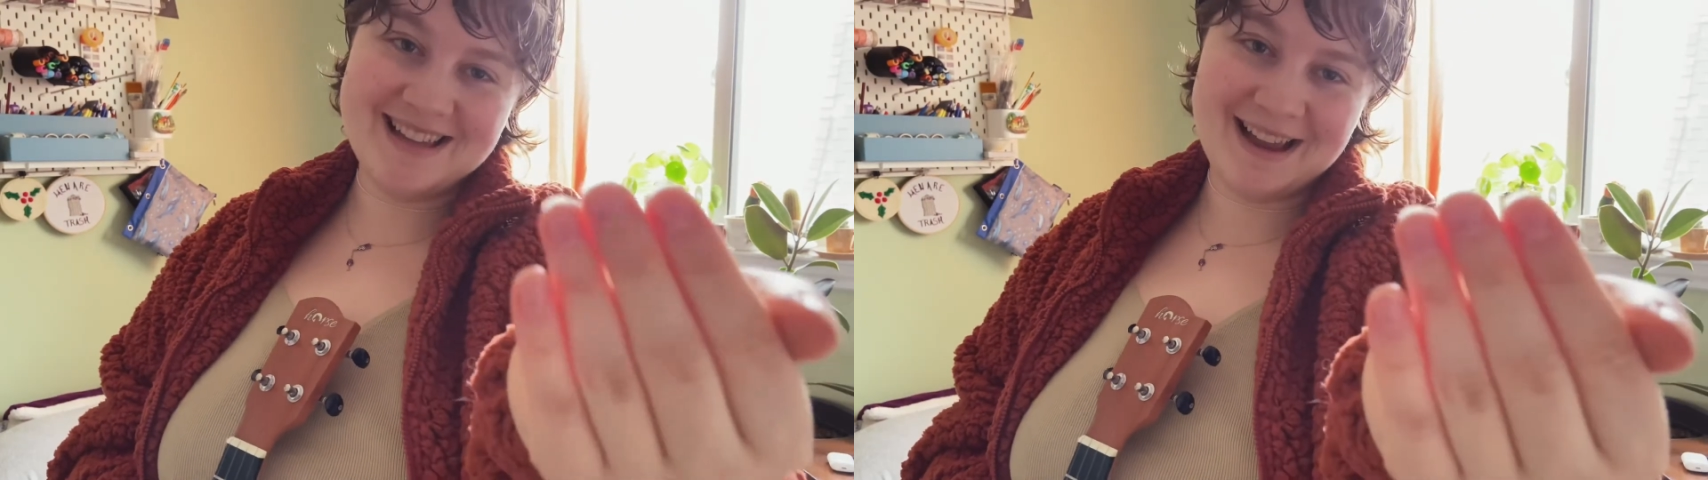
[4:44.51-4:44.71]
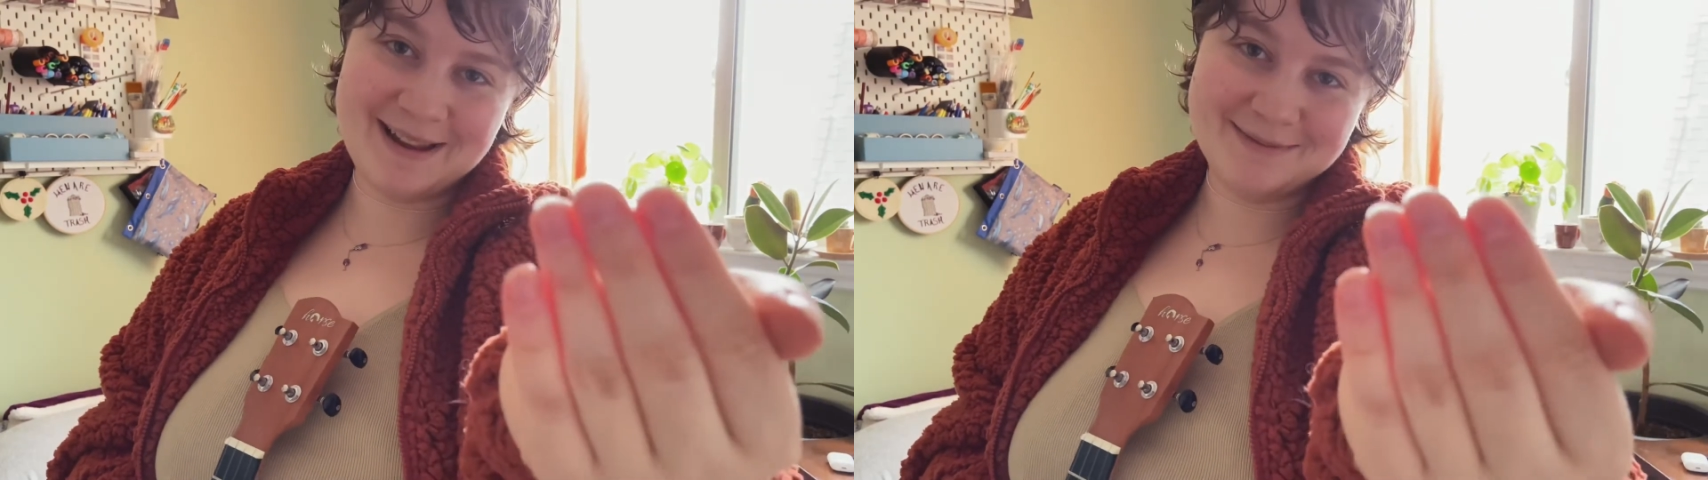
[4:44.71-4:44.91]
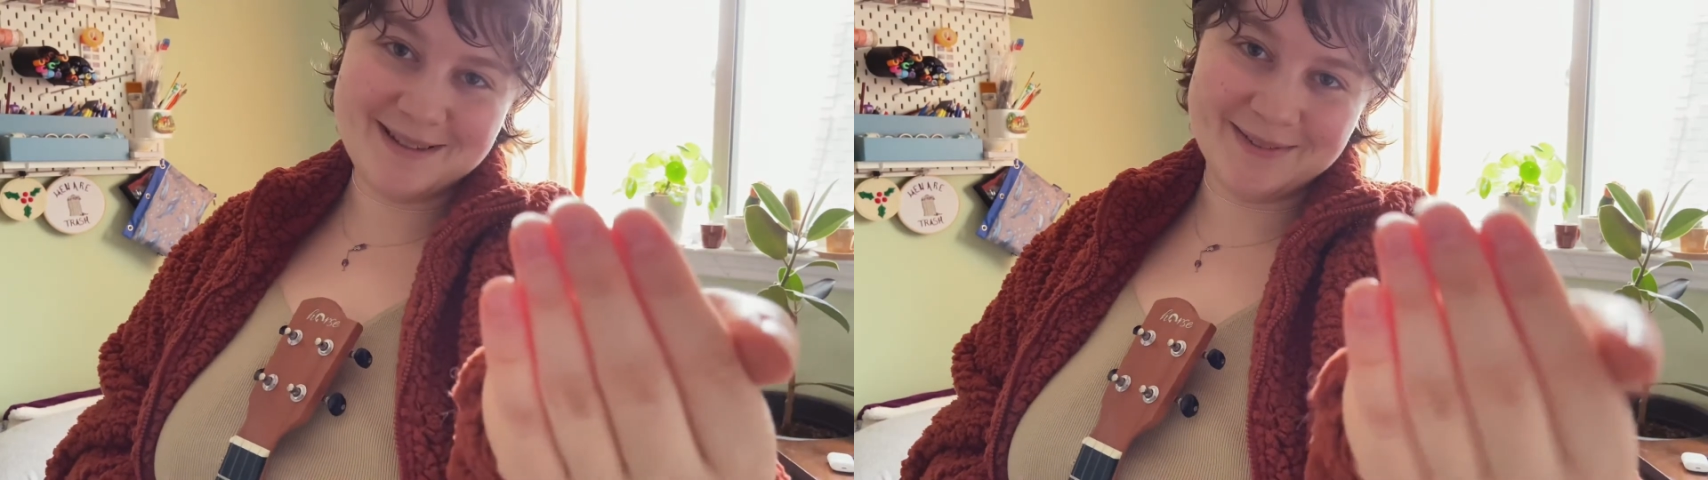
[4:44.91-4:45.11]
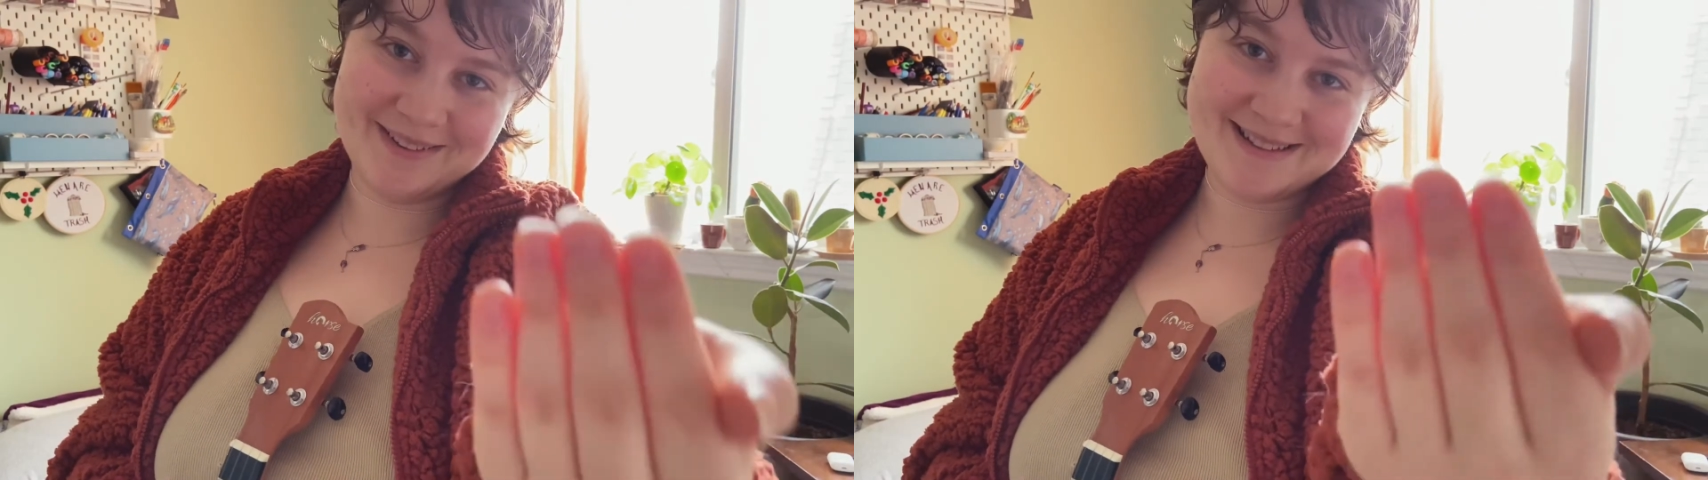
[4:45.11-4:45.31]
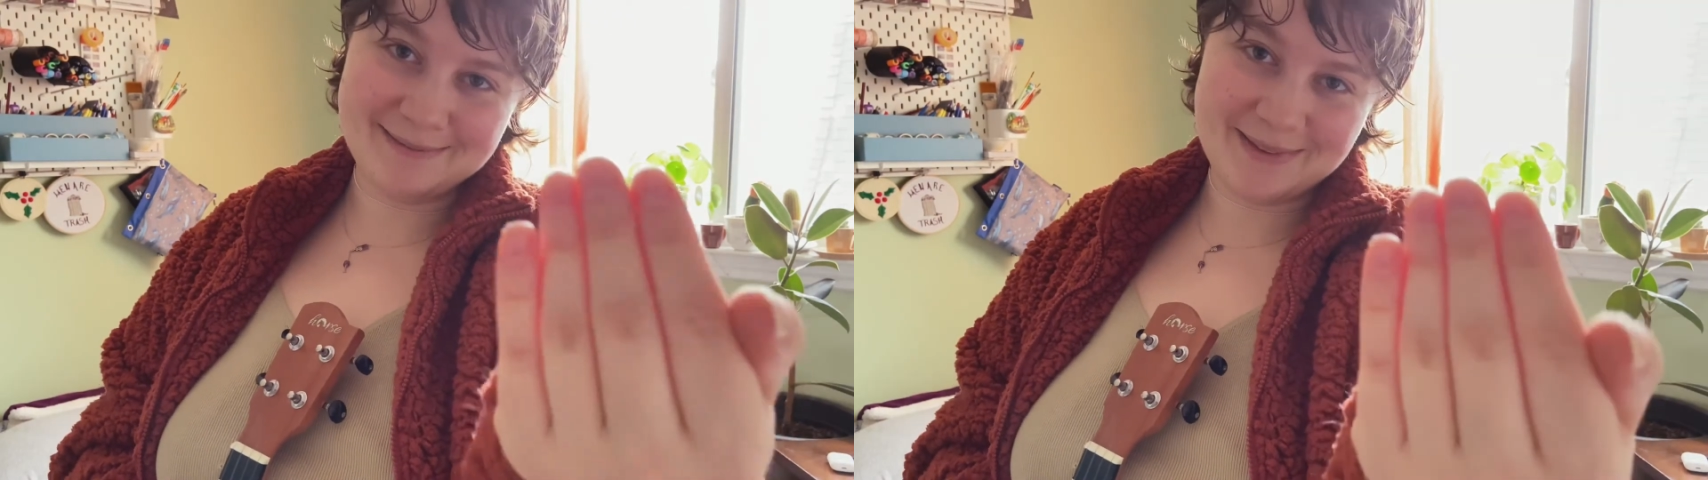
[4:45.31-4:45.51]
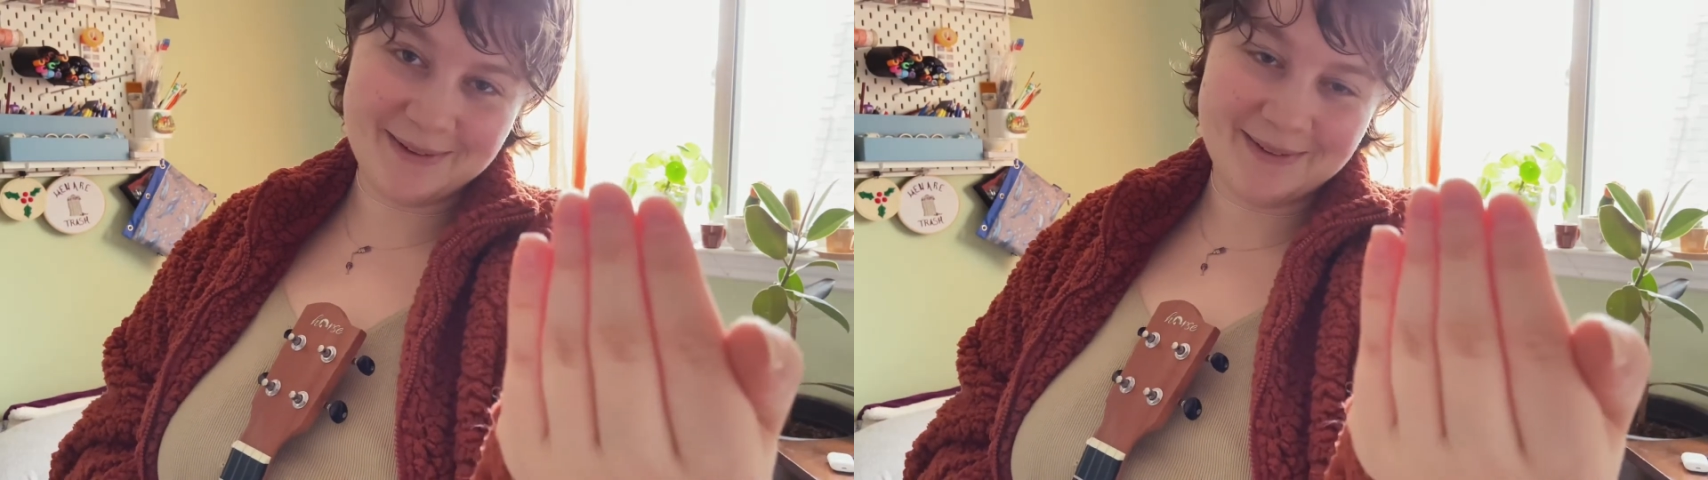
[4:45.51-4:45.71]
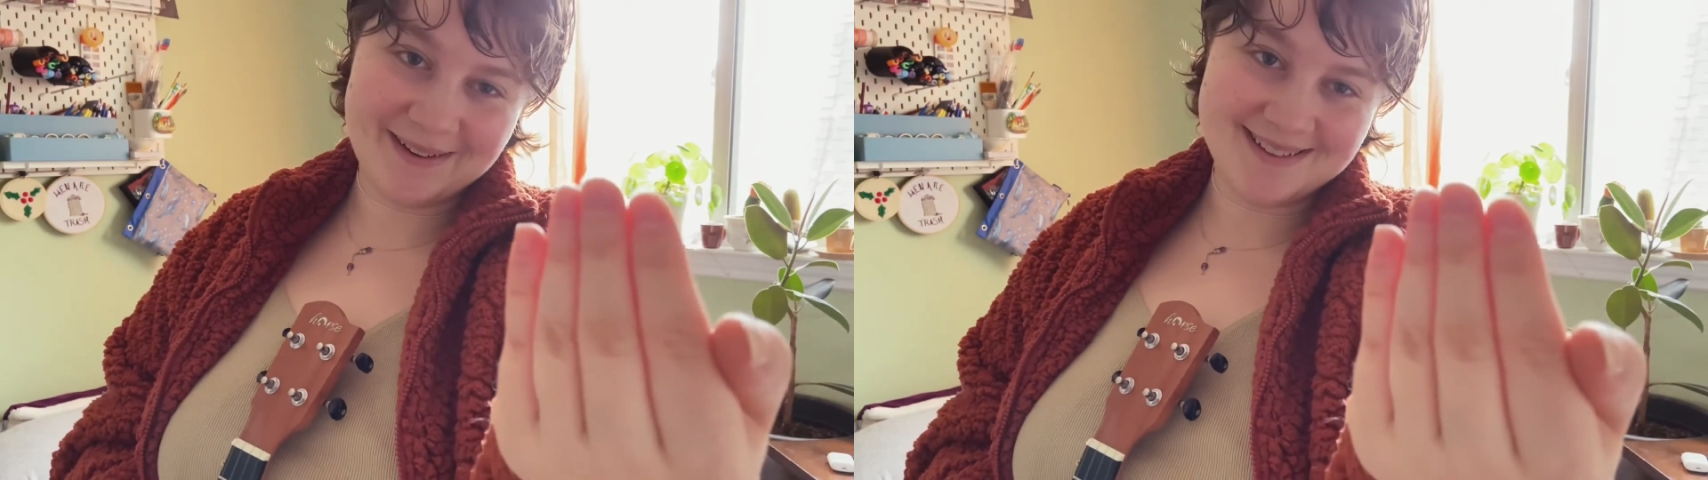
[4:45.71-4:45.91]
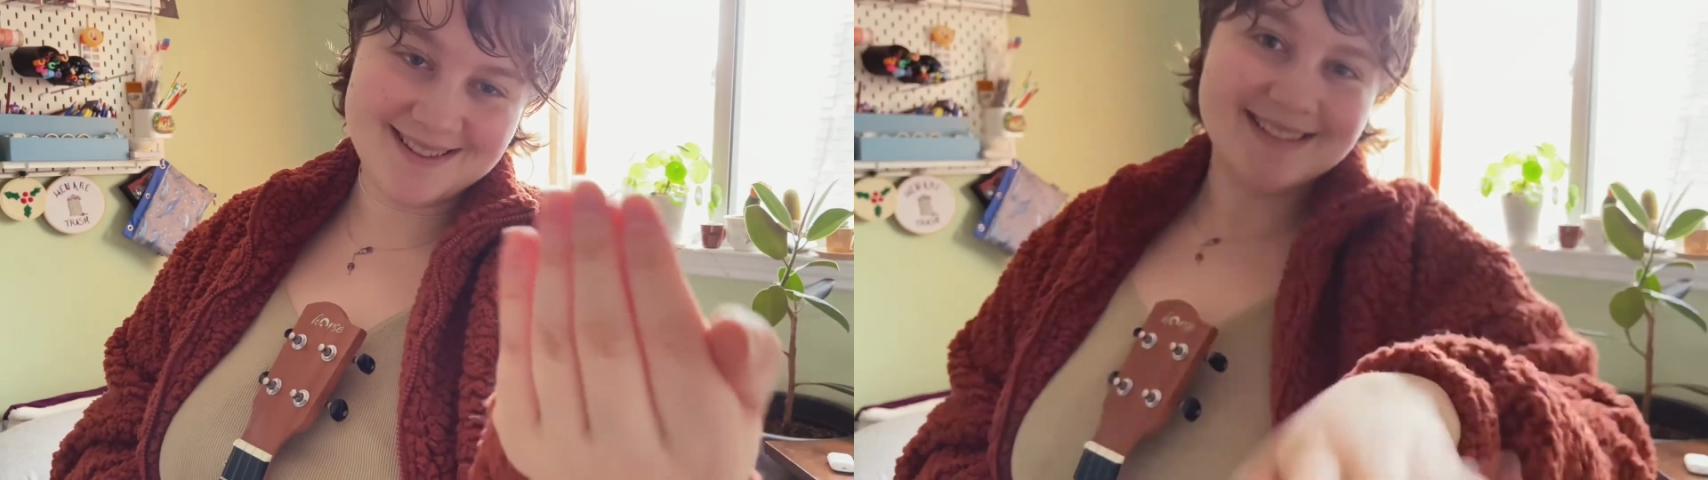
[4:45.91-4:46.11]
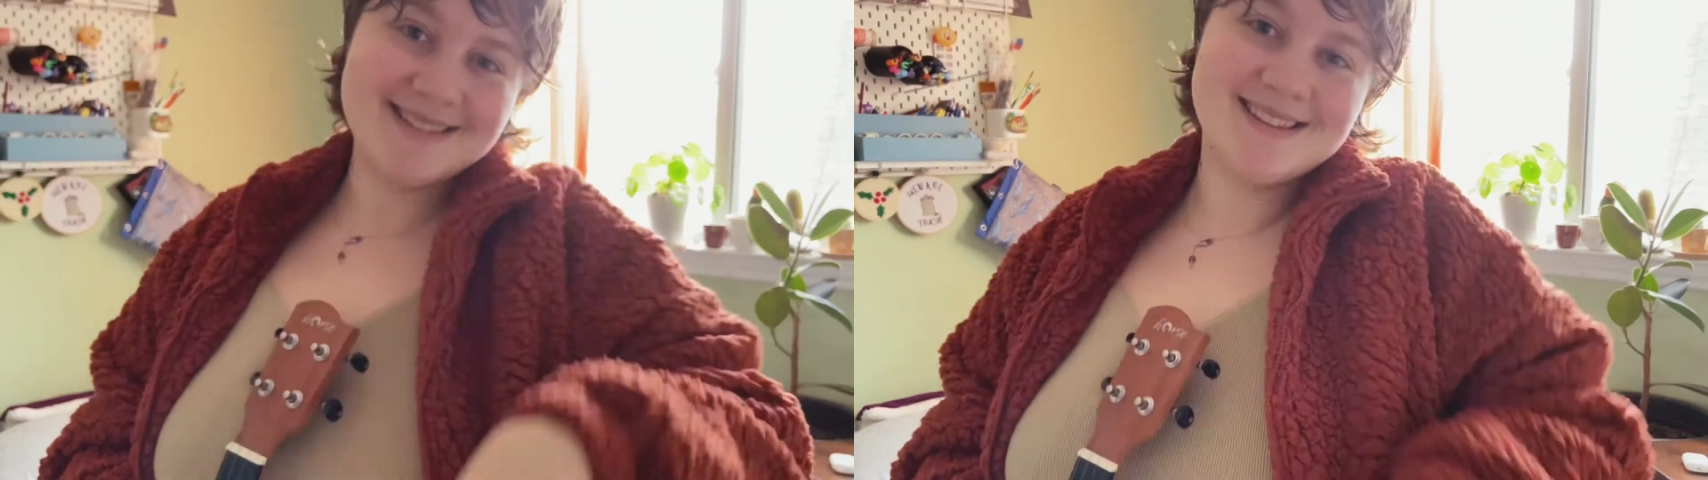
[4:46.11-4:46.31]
time doing some of the chords.